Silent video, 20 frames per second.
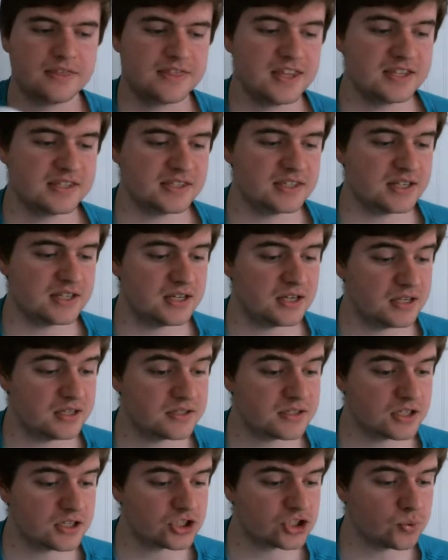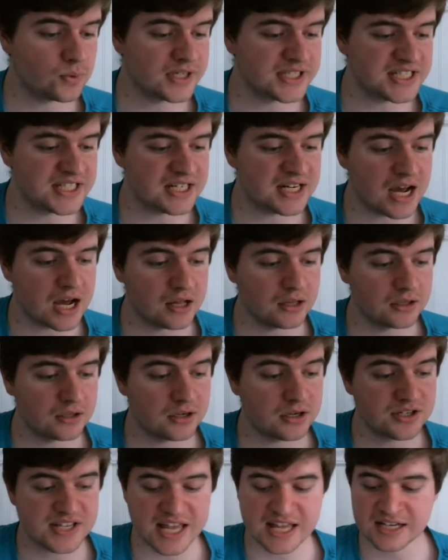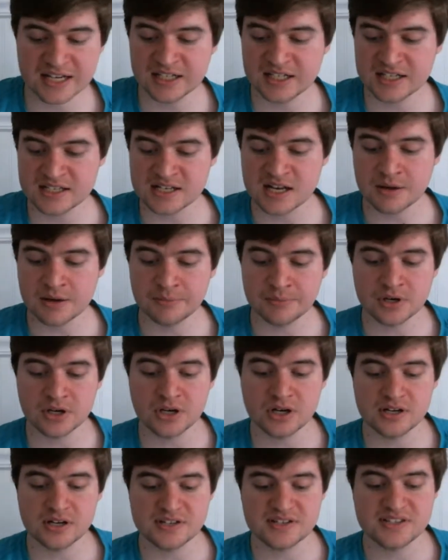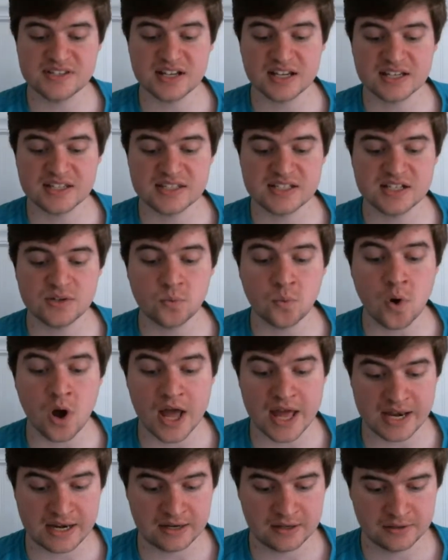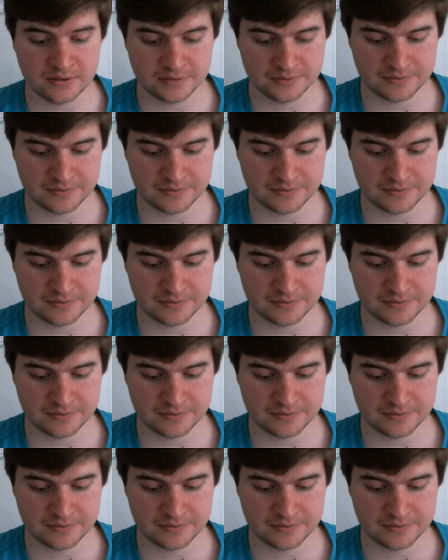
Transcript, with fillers: This is $20 and it is number 61.